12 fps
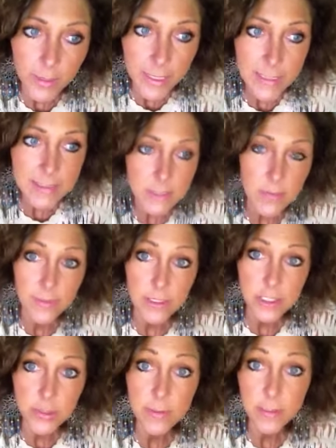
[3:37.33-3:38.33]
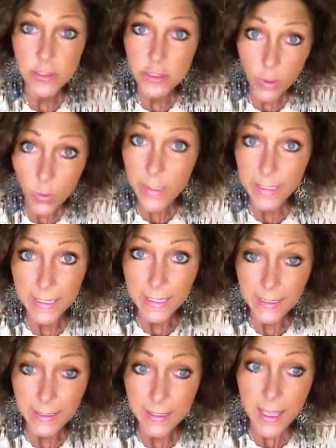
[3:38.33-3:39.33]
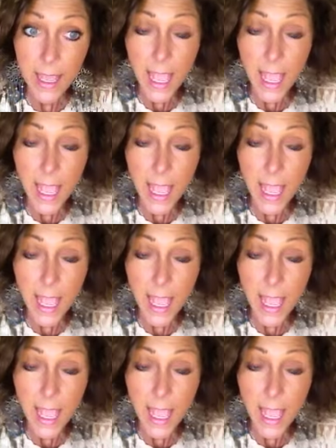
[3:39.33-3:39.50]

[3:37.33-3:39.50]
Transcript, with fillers: eat so that you enjoy eating